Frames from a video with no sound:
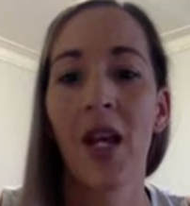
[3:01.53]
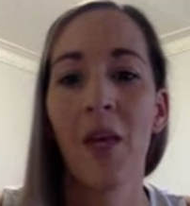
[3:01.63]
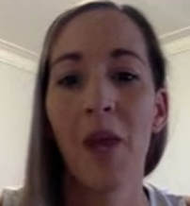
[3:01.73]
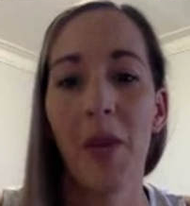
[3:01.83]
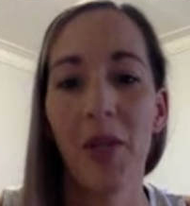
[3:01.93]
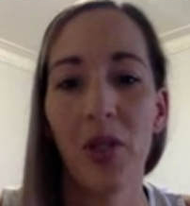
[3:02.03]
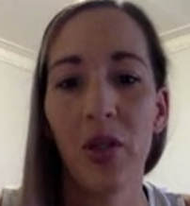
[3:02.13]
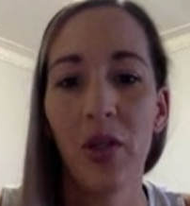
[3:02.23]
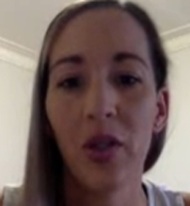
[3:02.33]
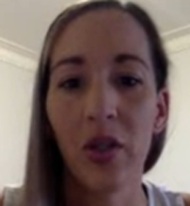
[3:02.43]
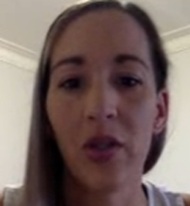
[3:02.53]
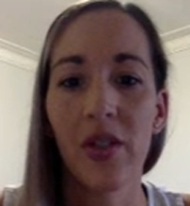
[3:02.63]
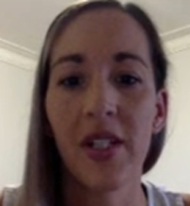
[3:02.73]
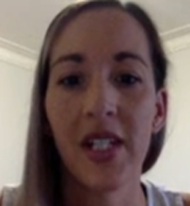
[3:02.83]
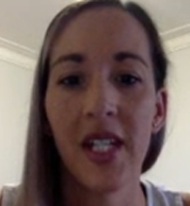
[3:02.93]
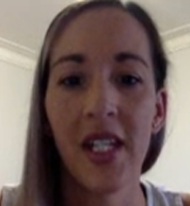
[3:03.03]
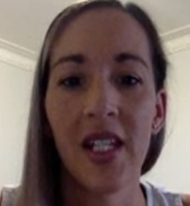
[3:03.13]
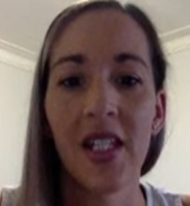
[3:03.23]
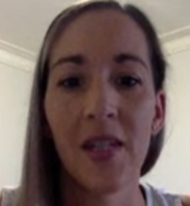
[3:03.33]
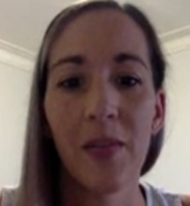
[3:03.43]
Papatuanuku's
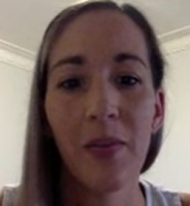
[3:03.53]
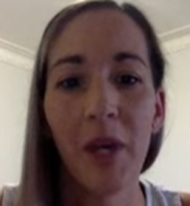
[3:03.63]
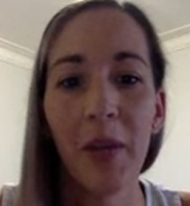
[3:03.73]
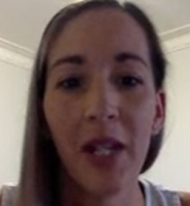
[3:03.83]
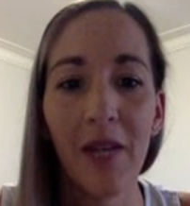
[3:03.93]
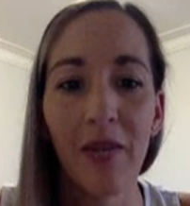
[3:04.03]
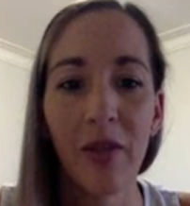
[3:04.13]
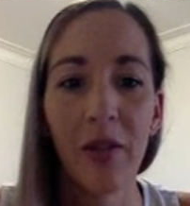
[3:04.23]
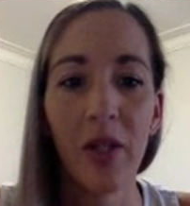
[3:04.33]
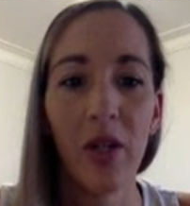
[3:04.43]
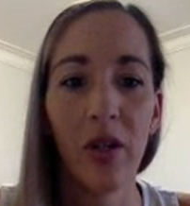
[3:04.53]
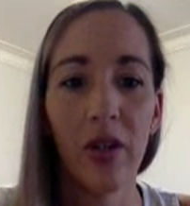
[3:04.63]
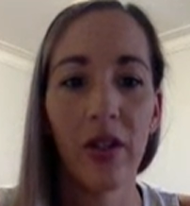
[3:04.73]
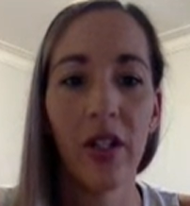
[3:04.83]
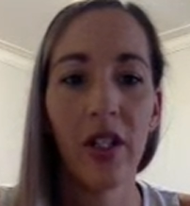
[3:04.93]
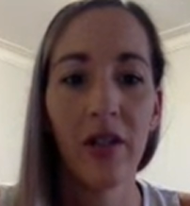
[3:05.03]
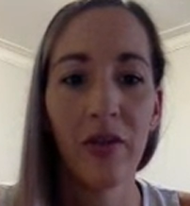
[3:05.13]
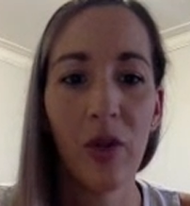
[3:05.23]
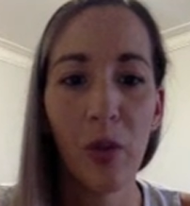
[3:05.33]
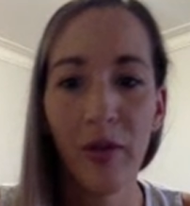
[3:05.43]
tears bubble up from the earth in the
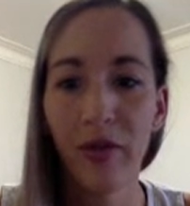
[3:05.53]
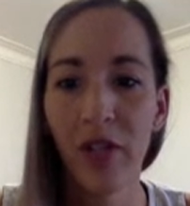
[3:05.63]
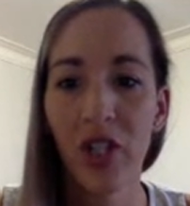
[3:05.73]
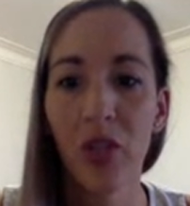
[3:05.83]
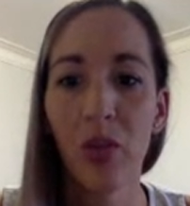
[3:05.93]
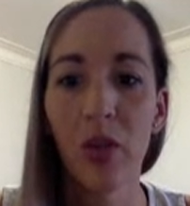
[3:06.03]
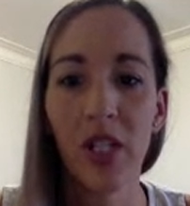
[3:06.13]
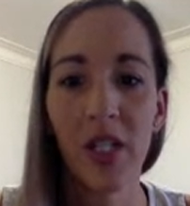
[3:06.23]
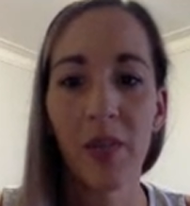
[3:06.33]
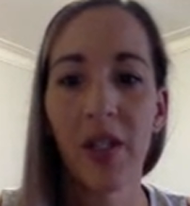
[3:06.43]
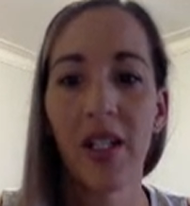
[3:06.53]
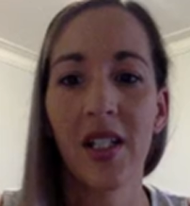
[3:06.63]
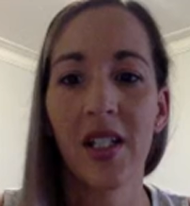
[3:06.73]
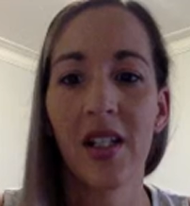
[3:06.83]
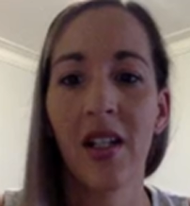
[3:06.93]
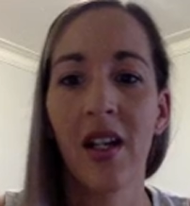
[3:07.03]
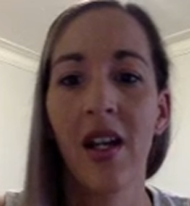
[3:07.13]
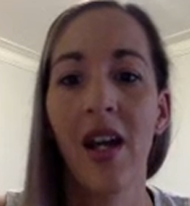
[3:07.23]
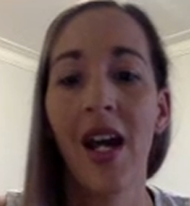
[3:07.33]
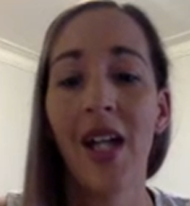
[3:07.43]
form of fresh water springs,
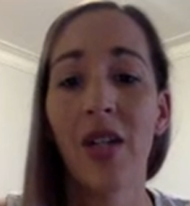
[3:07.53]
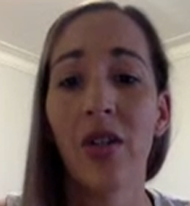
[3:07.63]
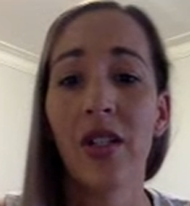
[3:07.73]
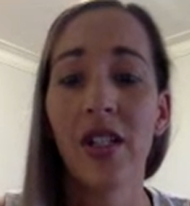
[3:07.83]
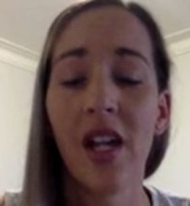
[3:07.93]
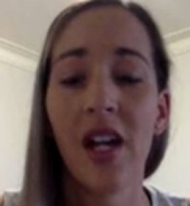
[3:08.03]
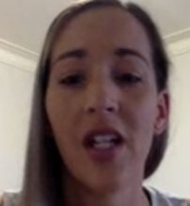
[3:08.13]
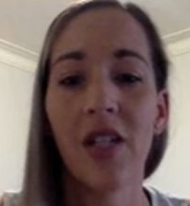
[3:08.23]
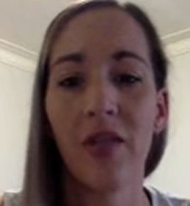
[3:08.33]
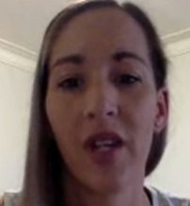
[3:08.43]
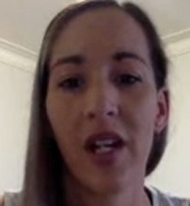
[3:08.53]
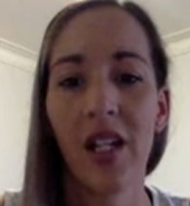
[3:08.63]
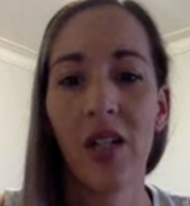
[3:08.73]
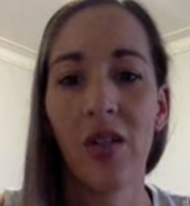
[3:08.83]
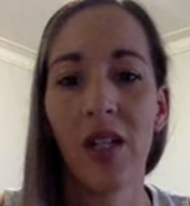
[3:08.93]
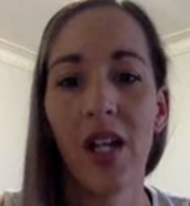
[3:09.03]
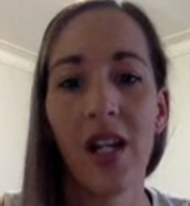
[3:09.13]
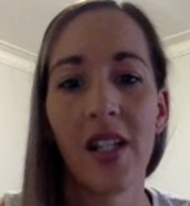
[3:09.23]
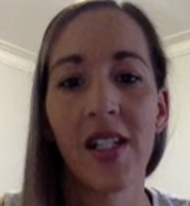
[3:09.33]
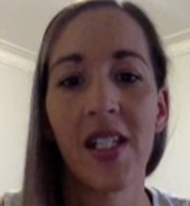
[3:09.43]
and her sighs for Ranginui are
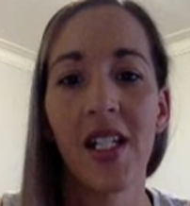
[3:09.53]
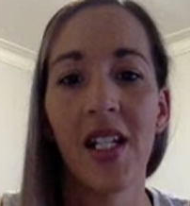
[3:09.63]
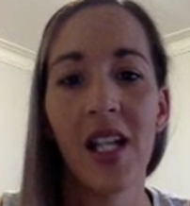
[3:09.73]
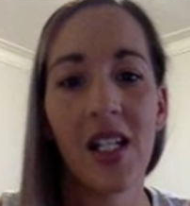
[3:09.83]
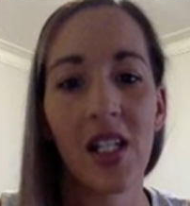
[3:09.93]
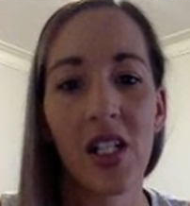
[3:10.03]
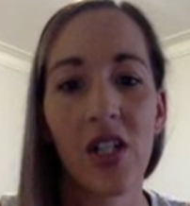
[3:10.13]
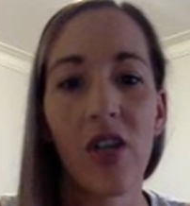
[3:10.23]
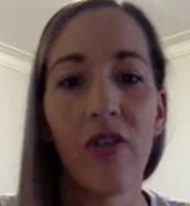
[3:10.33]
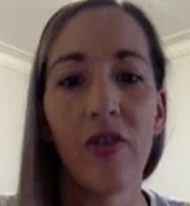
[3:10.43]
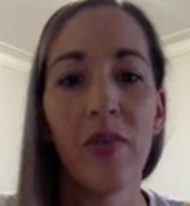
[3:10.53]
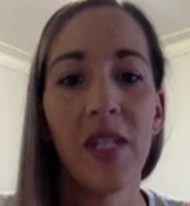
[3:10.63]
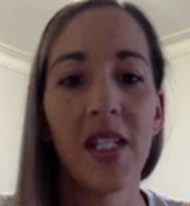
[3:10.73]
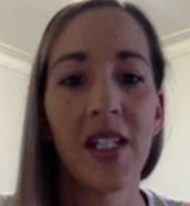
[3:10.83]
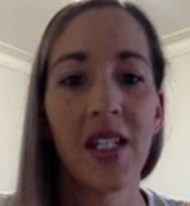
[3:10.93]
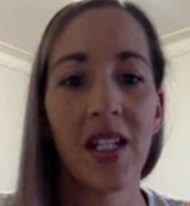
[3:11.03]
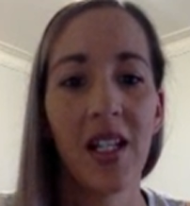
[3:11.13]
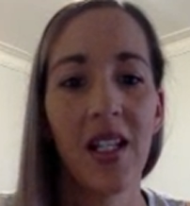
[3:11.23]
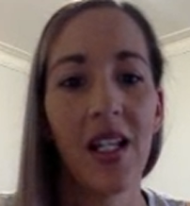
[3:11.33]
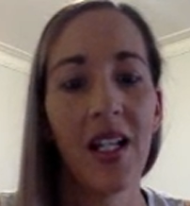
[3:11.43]
seen as the soft mist
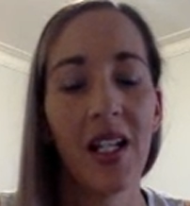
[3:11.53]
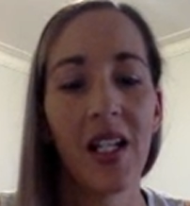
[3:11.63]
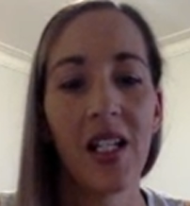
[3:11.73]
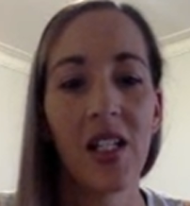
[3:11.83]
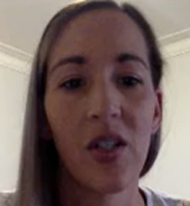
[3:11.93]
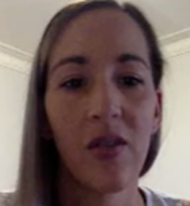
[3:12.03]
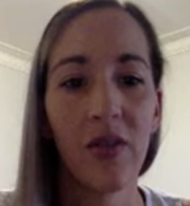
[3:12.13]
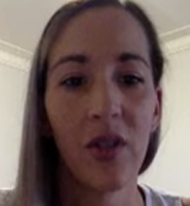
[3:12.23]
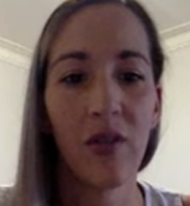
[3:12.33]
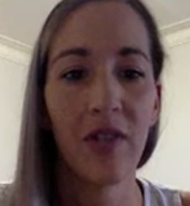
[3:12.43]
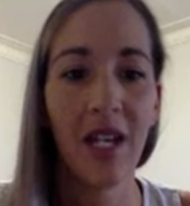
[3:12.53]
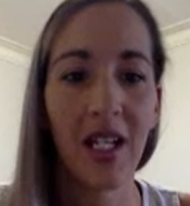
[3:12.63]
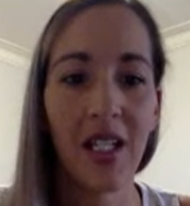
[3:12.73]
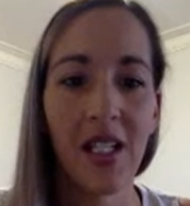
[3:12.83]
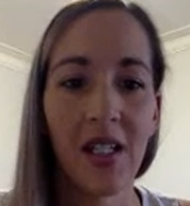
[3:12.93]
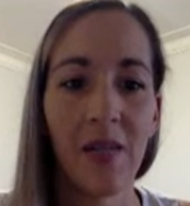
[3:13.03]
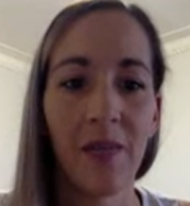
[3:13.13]
that lingers over her valleys.